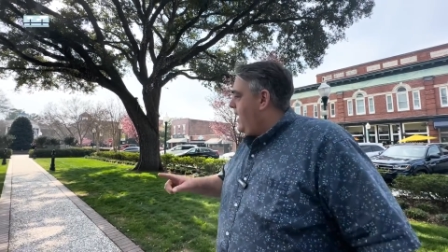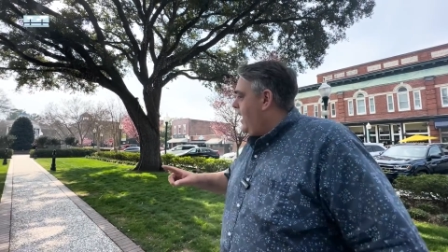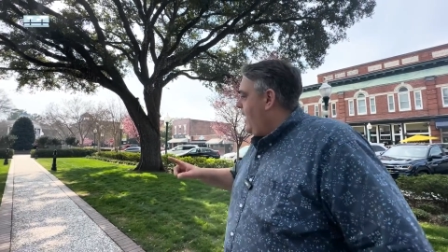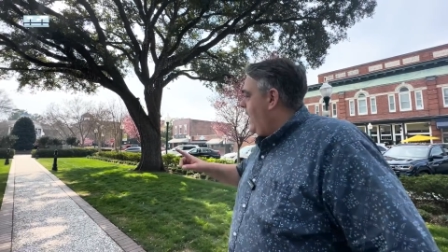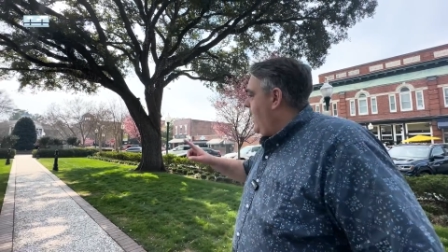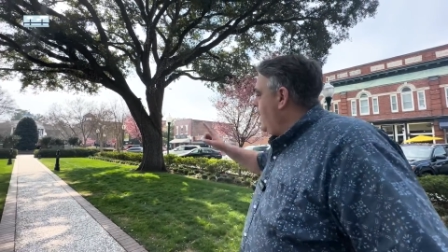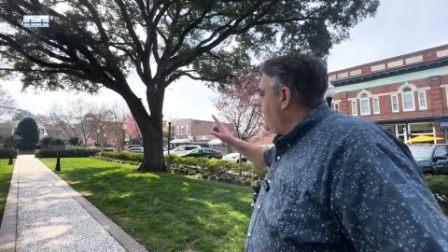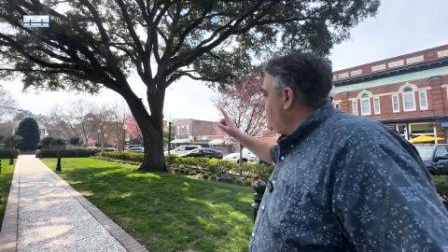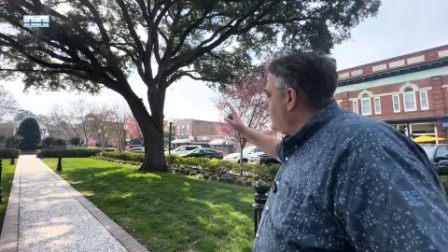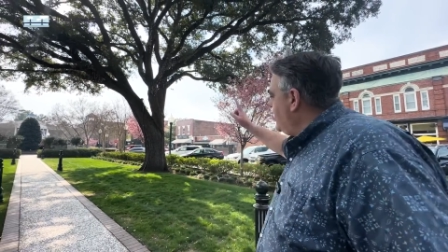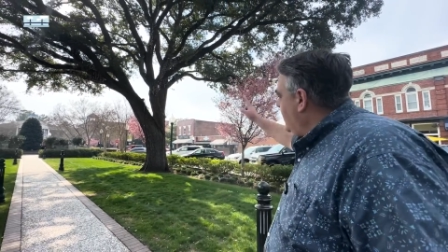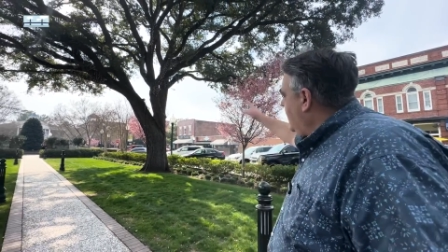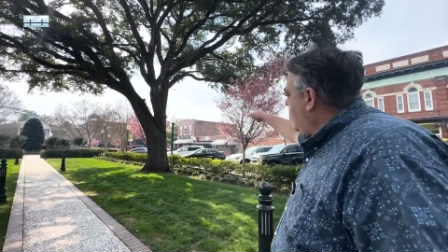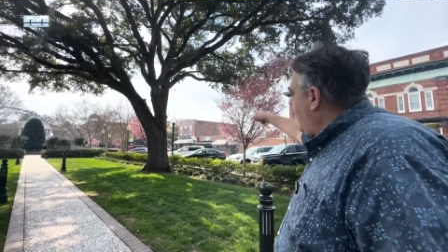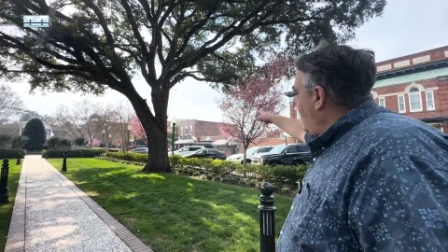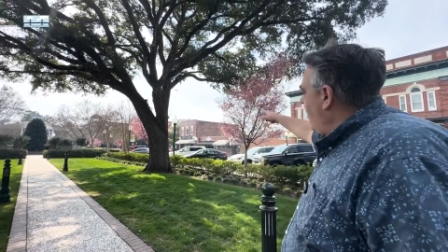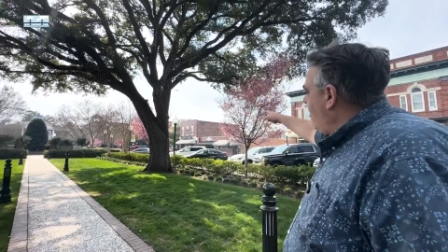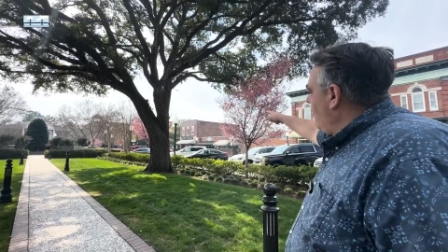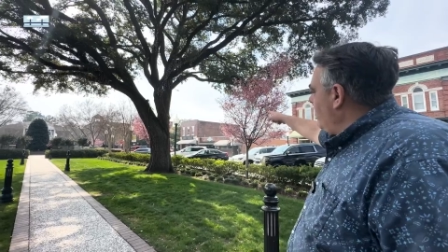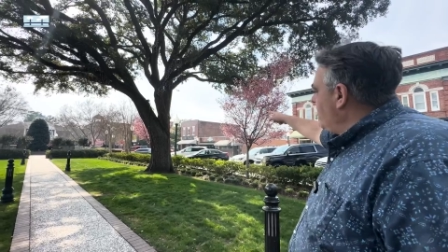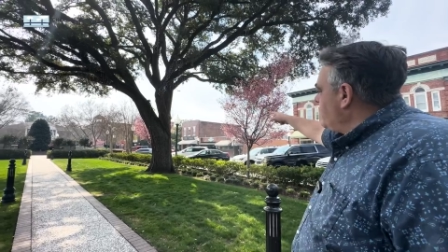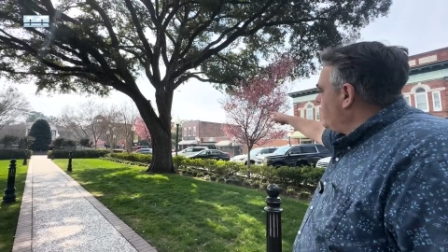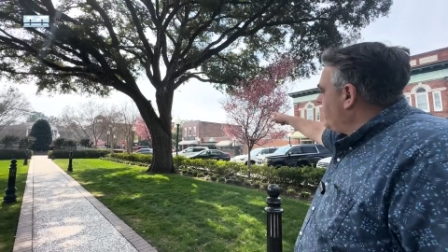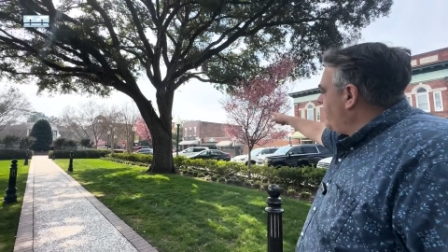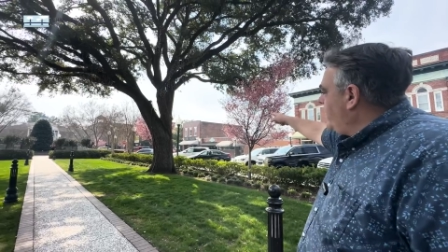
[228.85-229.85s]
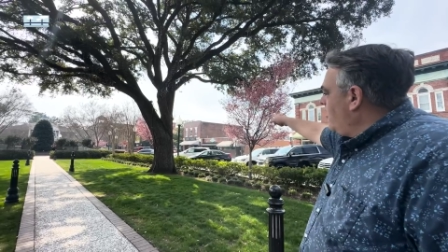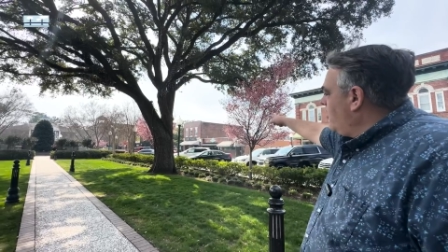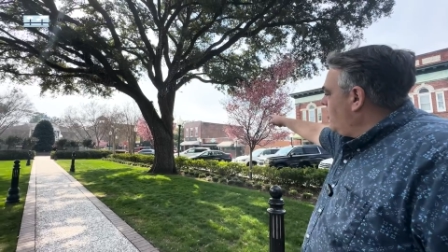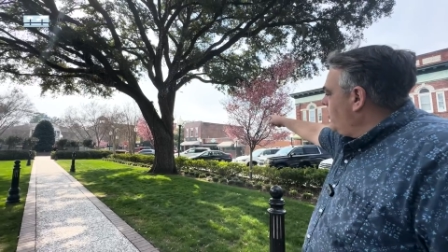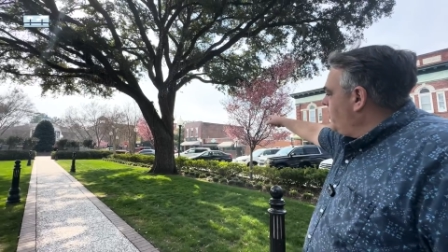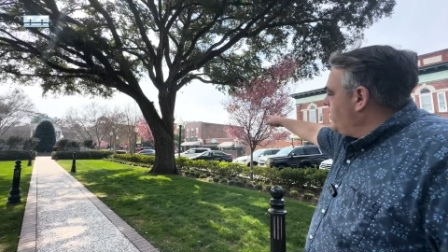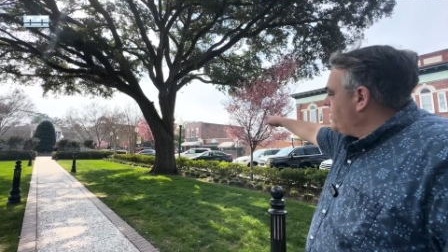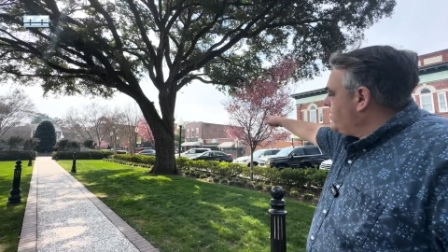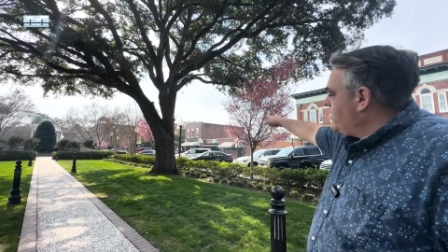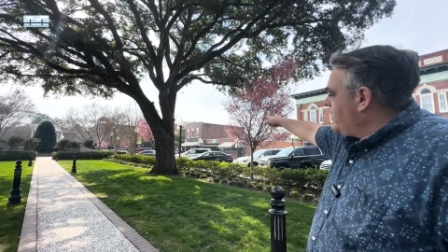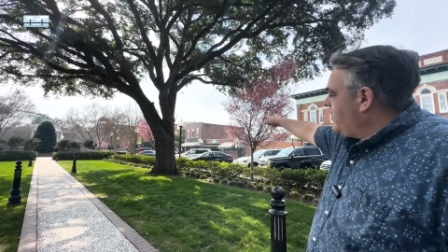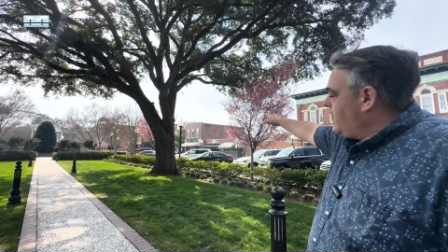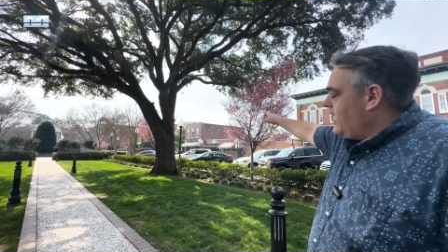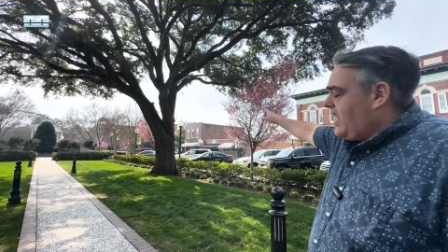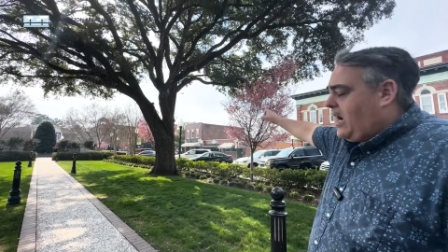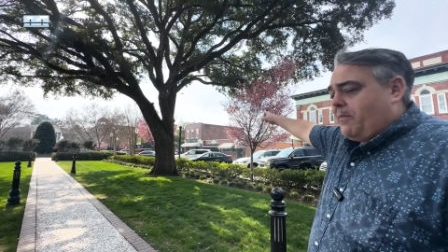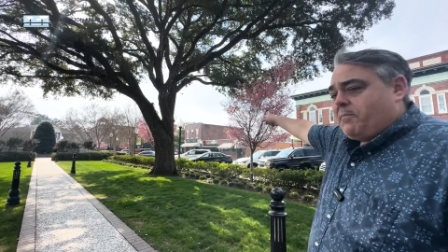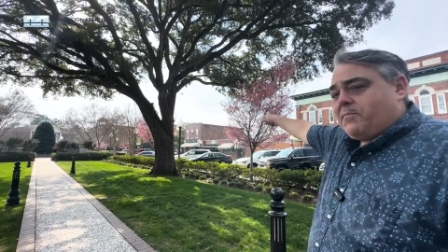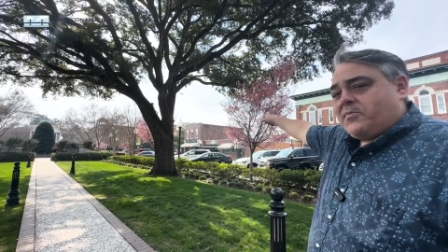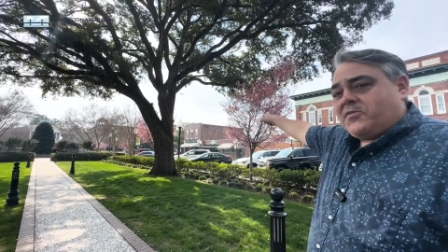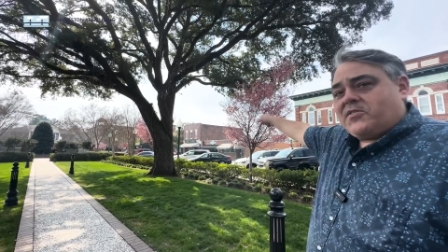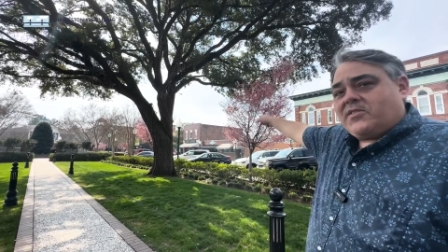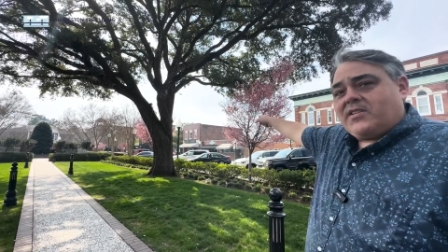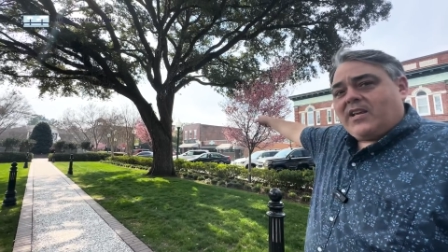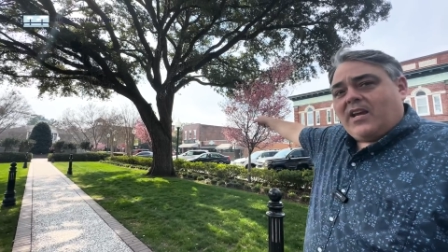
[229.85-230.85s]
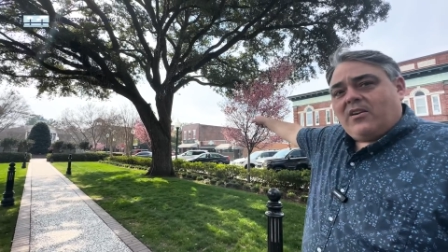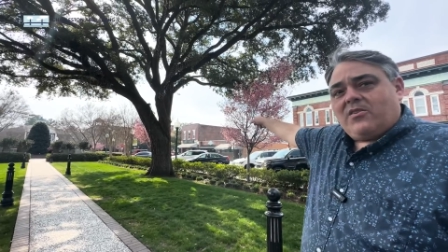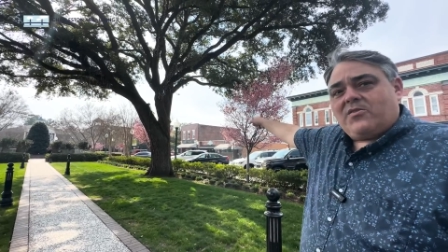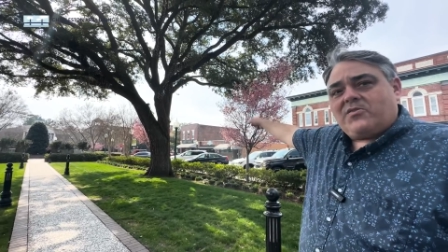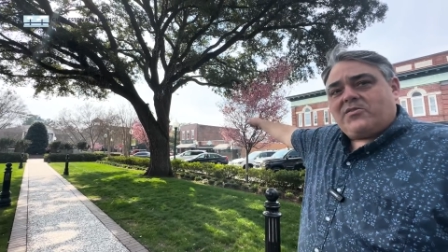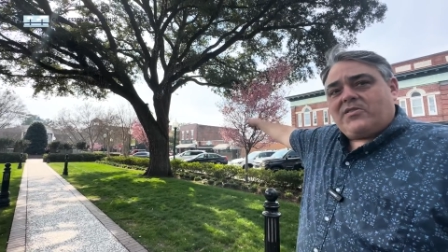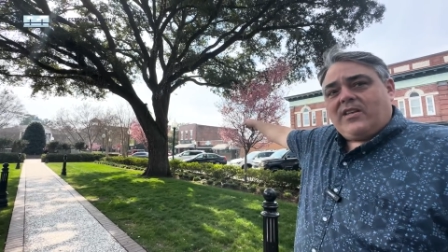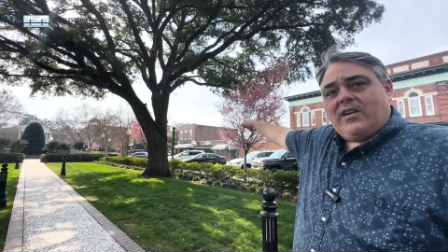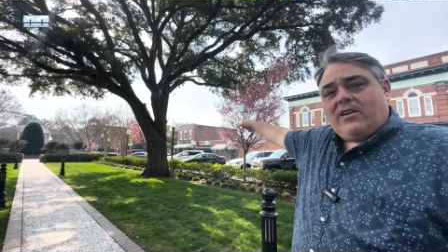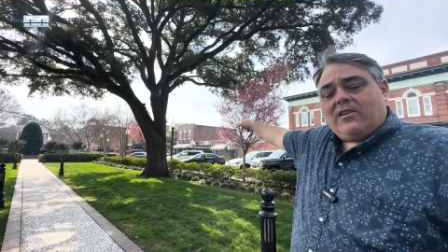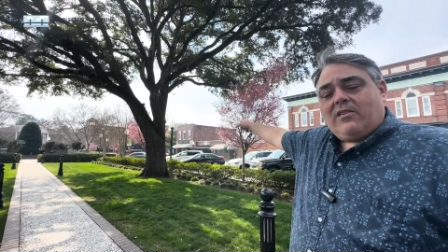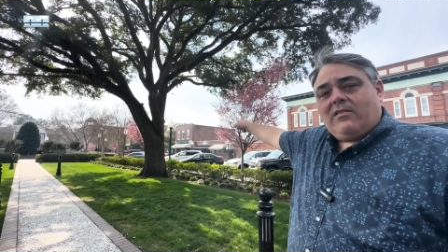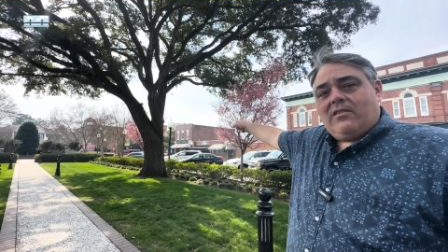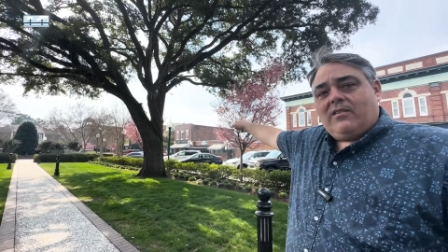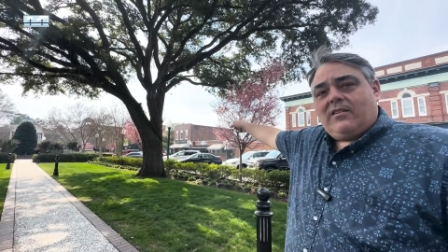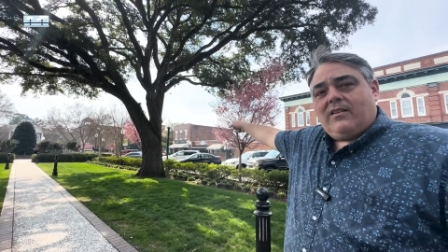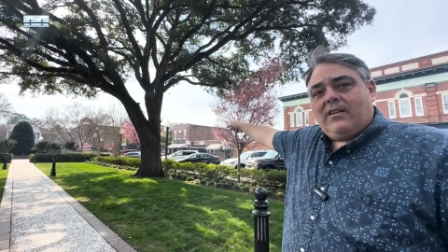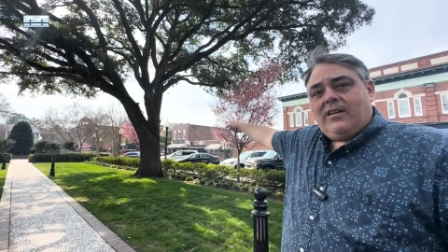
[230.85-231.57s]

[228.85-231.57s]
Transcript: in the Garen's Pharmacy upstairs there.